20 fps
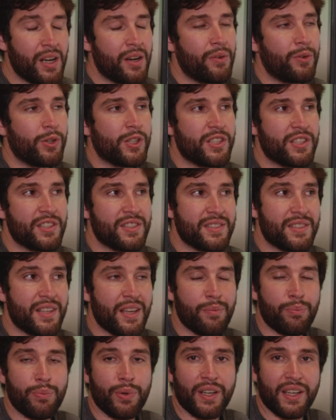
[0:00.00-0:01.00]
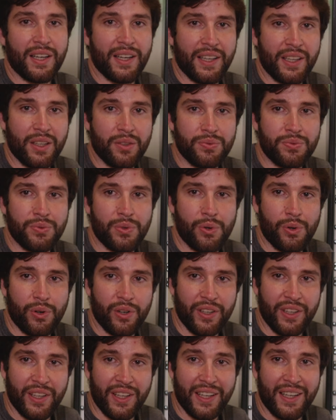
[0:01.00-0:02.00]
which is typically
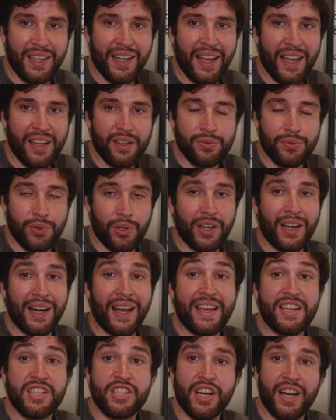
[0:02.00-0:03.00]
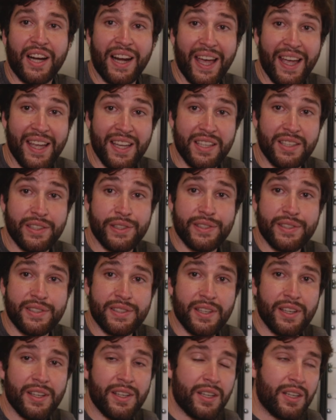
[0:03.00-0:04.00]
for glacial
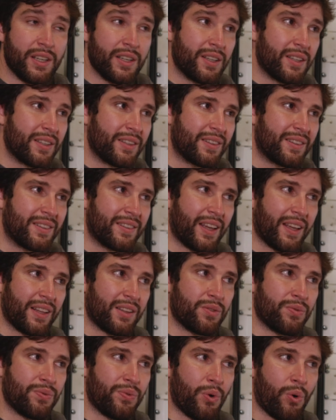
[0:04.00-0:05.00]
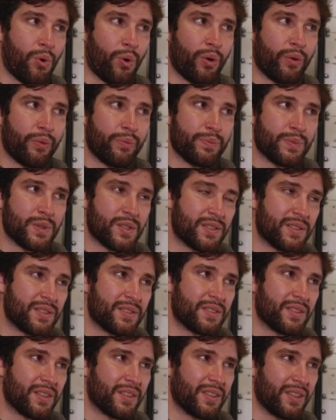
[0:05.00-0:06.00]
lakes that
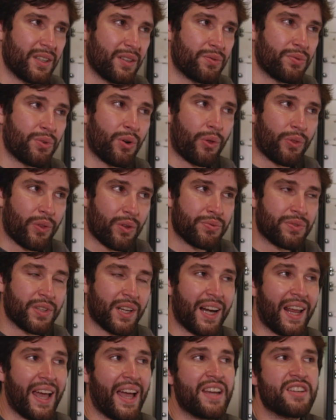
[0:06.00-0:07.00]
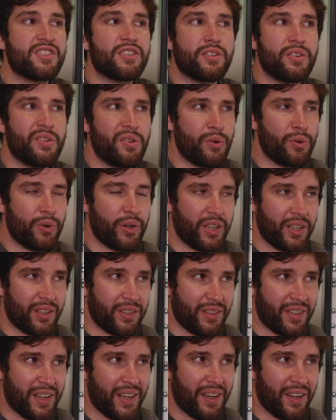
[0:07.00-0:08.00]
forms in front of the glacier
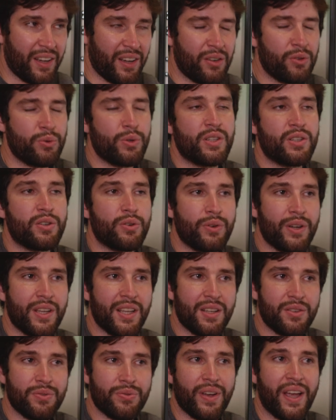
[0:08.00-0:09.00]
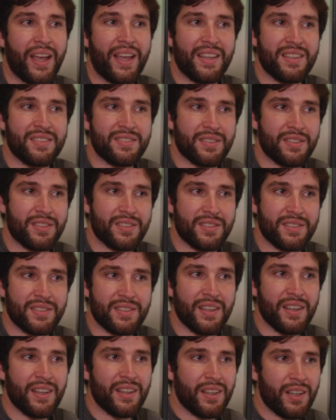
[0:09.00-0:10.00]
during the retreat
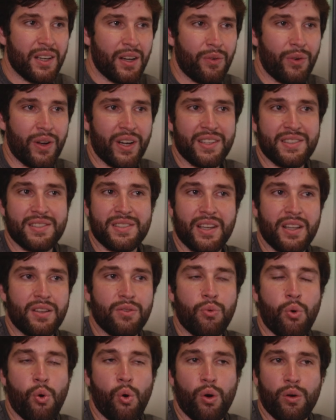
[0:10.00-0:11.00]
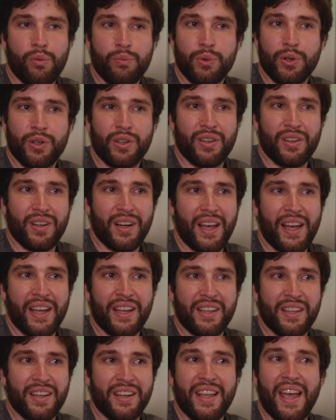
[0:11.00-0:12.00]
phases when it's get warmer,
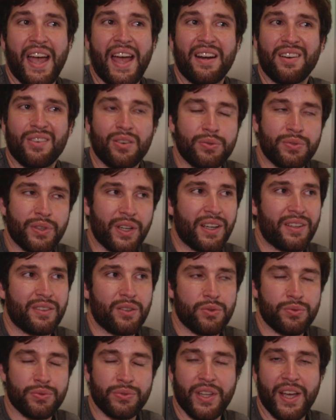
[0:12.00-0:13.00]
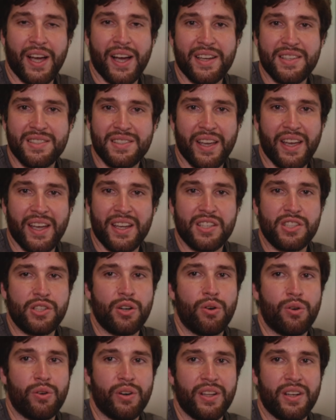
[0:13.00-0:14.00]
like in the end of the ice
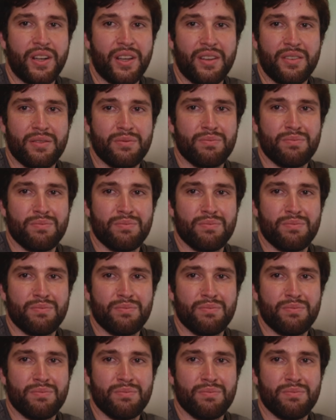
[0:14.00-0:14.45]
age or in a